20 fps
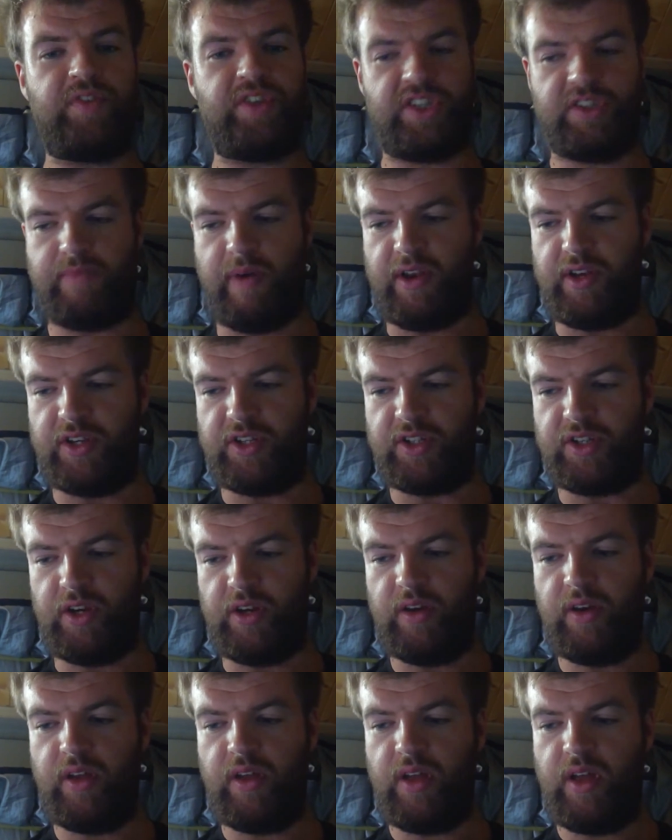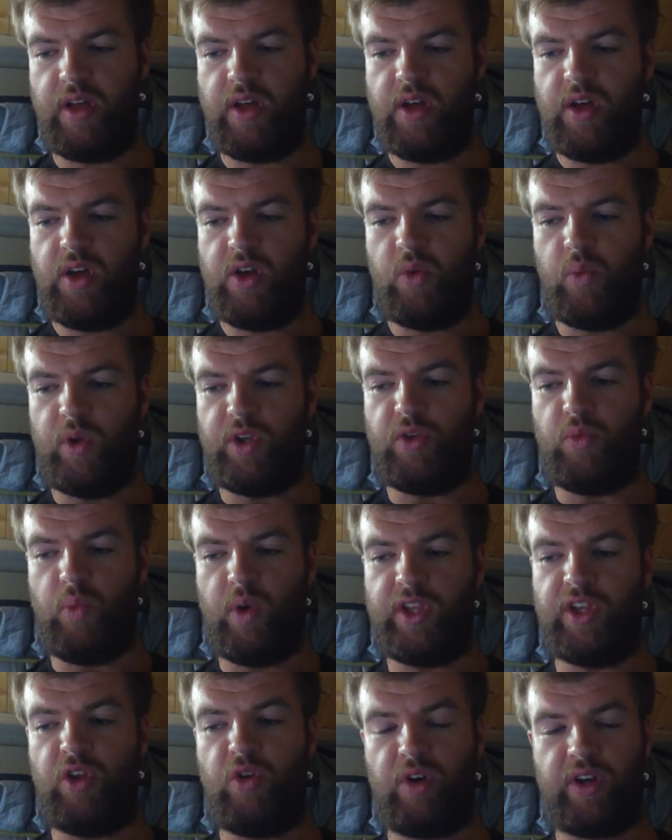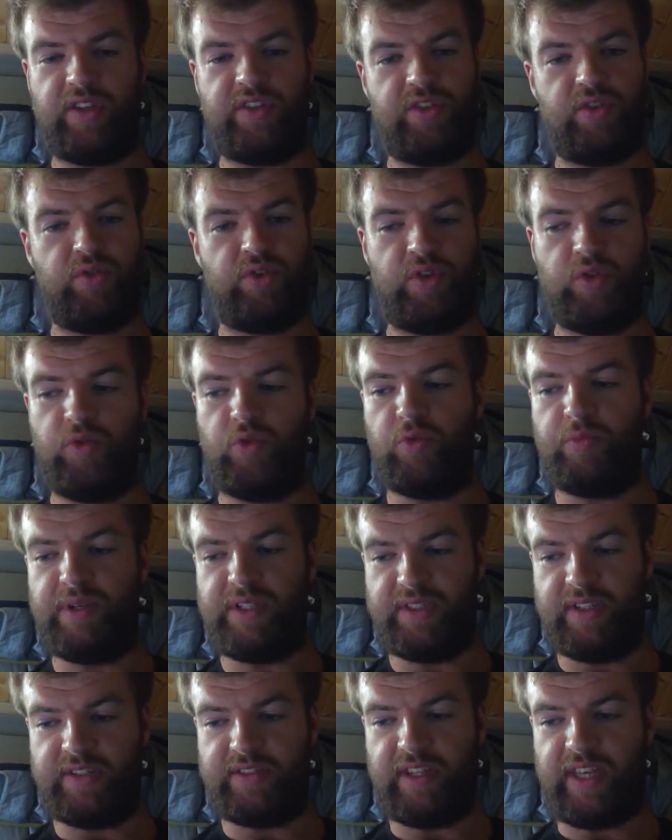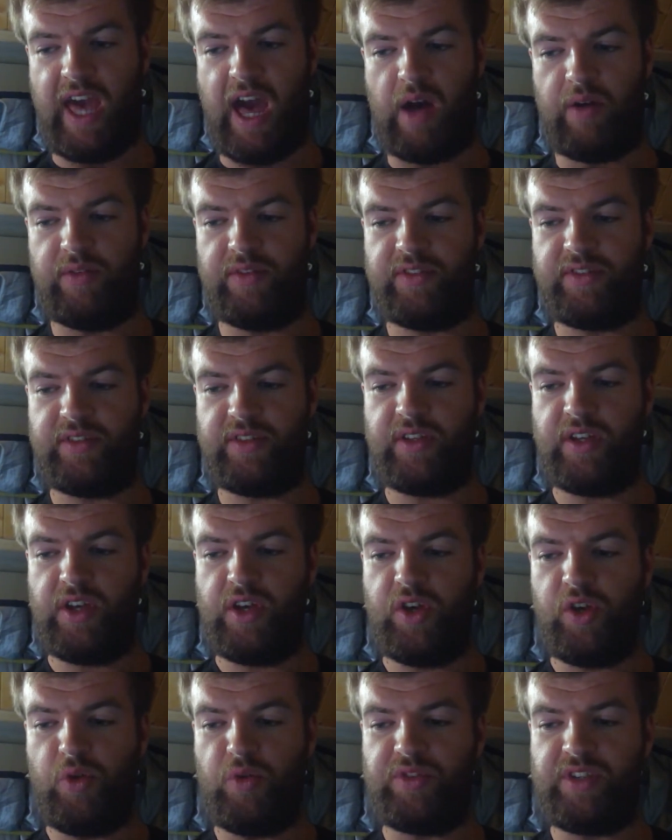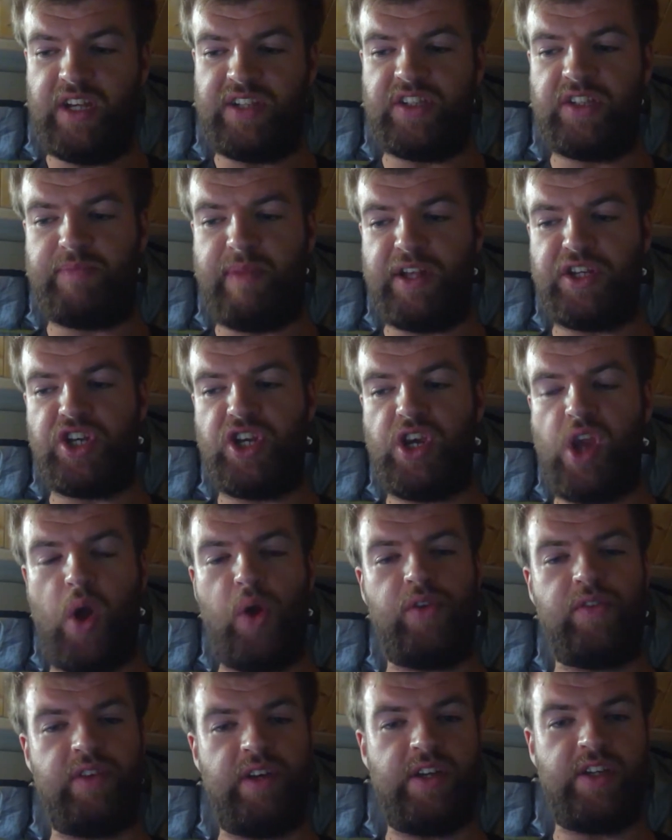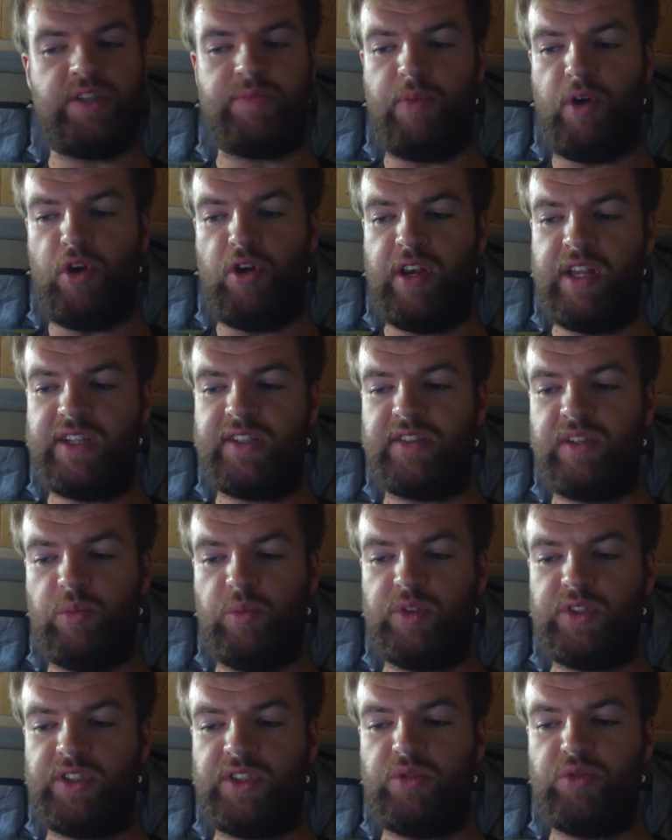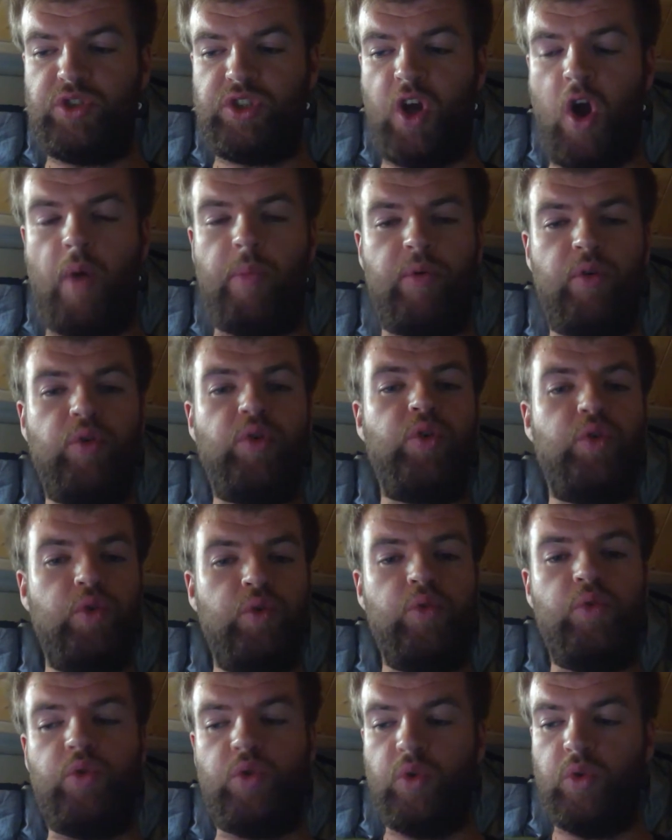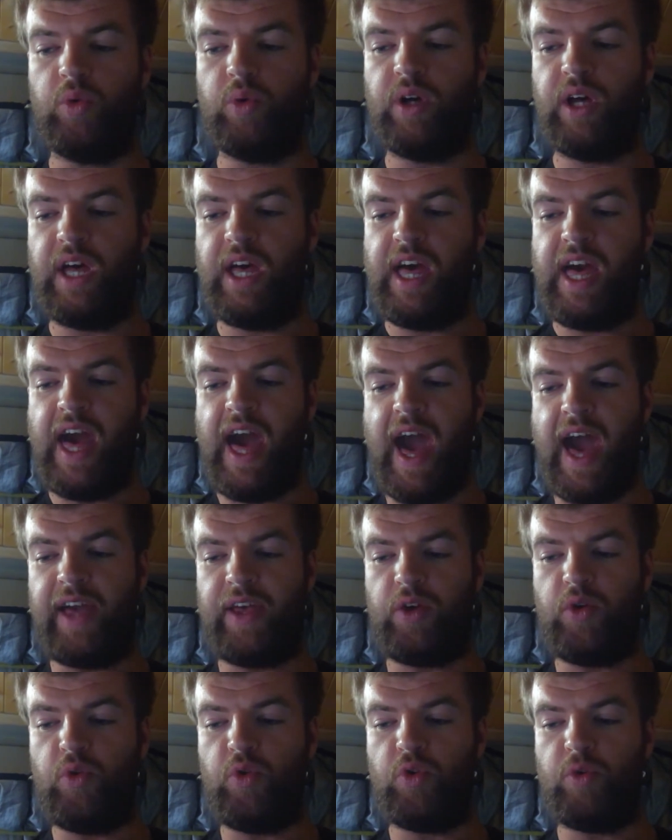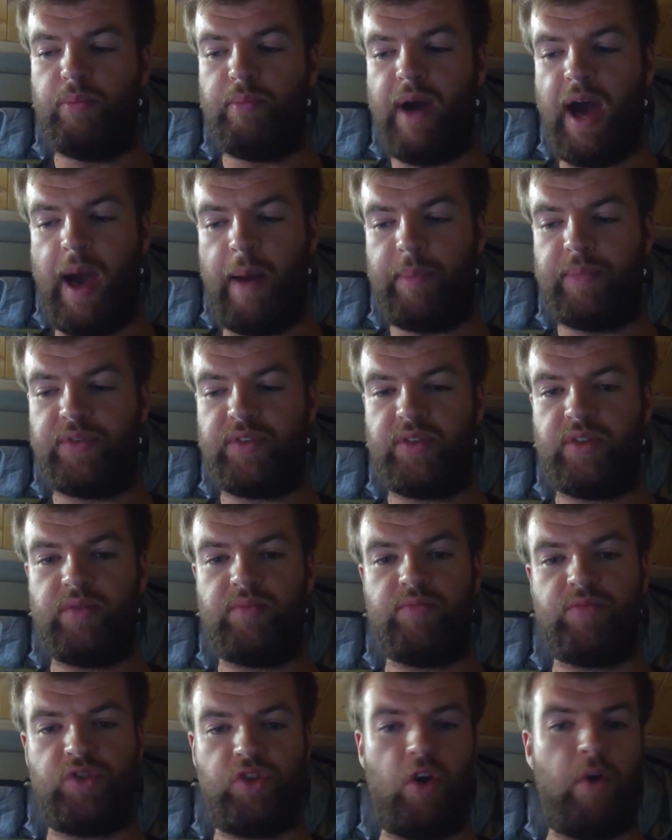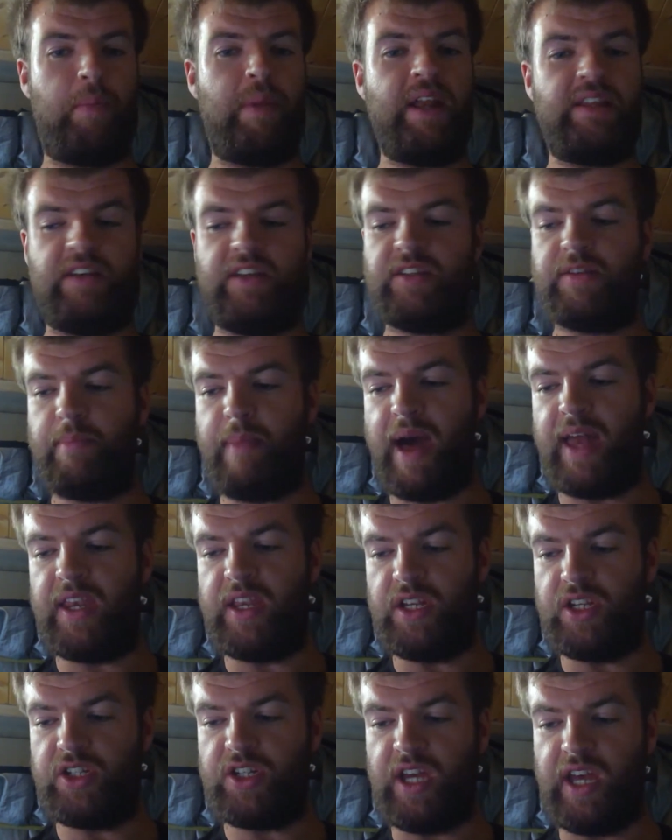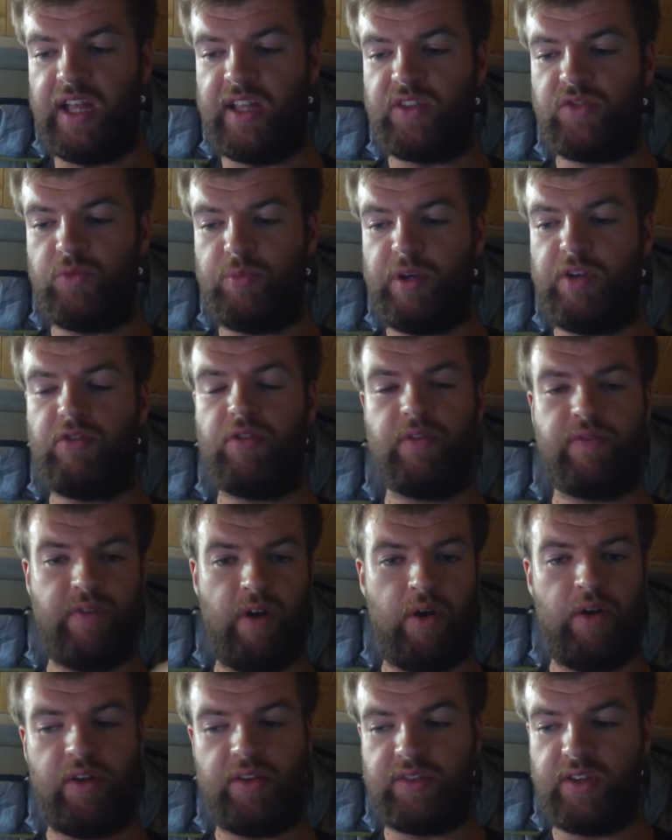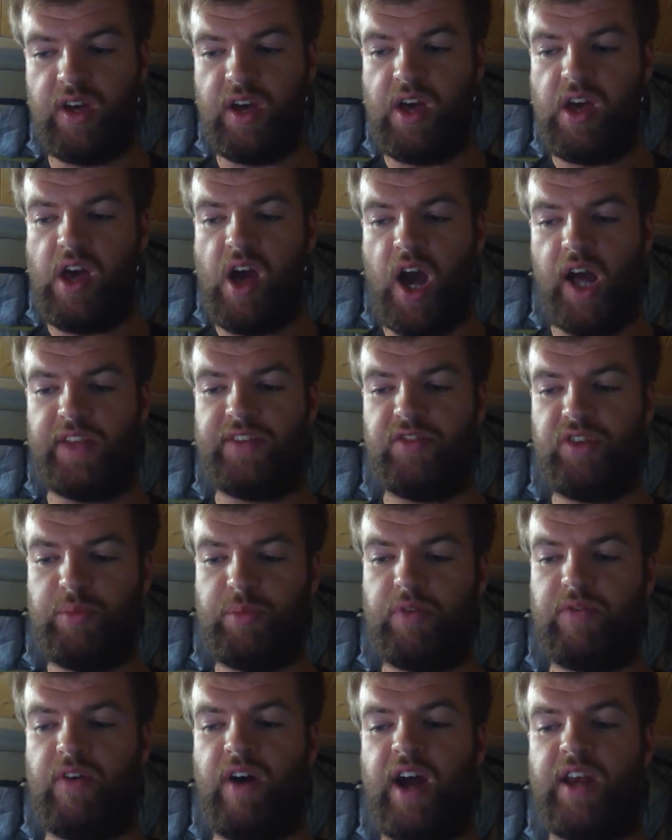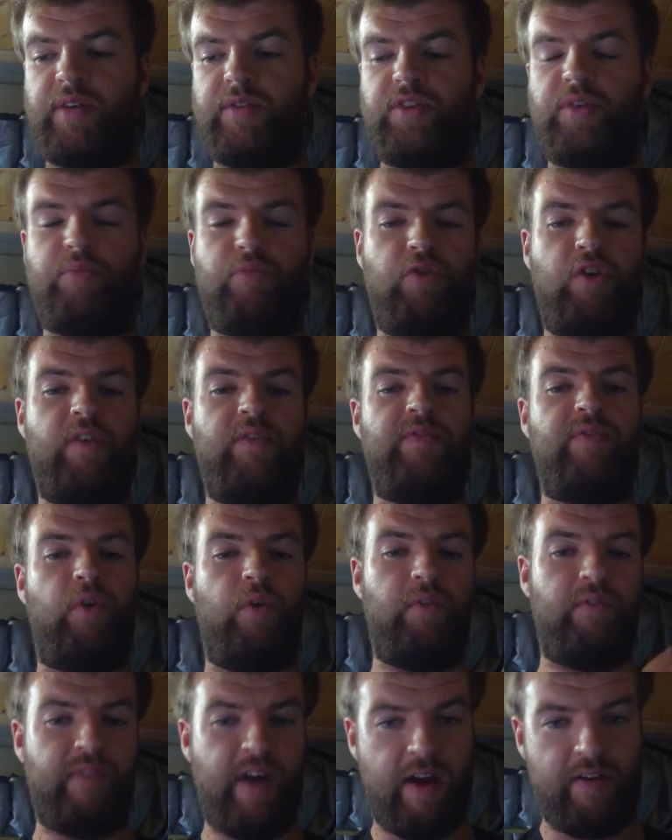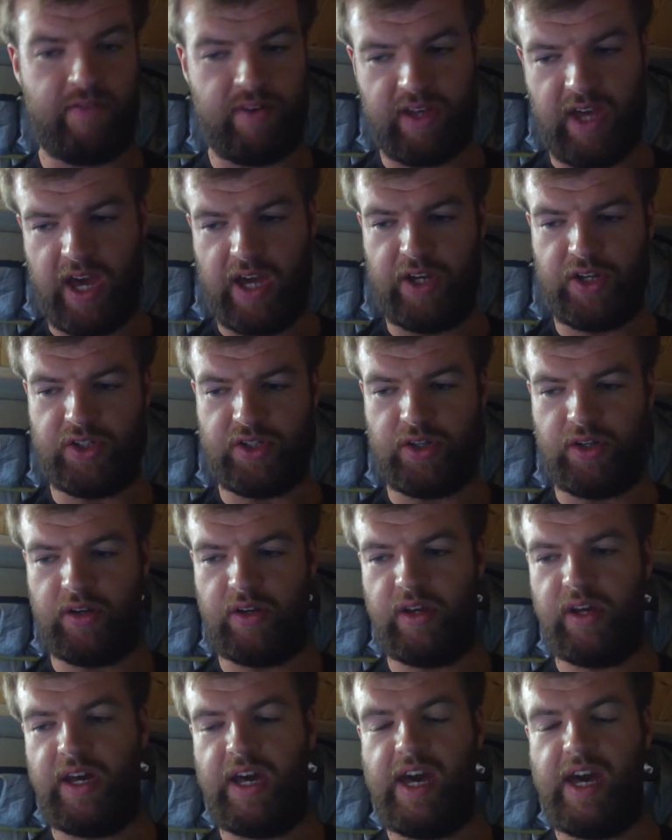suspension, when you log into your Google business account, you'll see a suspension notice, but your listing will still show up on Google and Google Maps. So your ability to manage it will be revoked until you provide the proof of verification.